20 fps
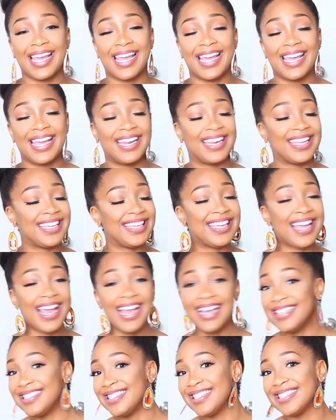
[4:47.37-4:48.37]
and
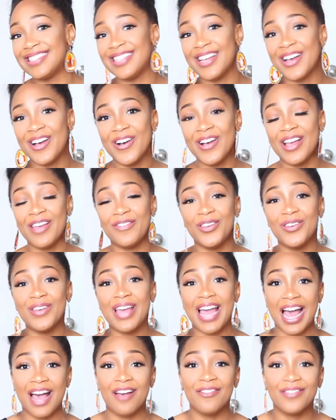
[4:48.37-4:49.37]
yes, so if
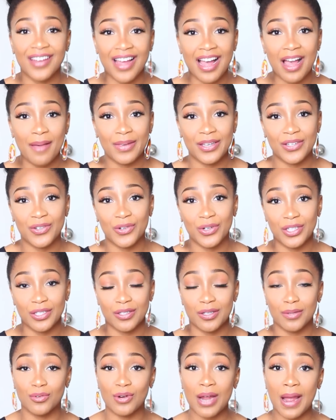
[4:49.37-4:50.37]
you have not, be sure to
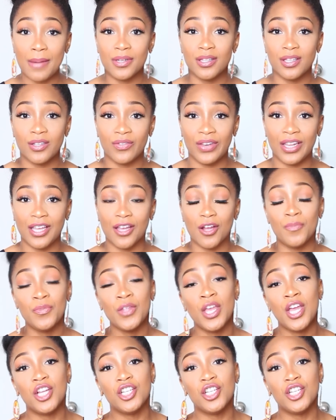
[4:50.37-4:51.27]
subscribe to this video.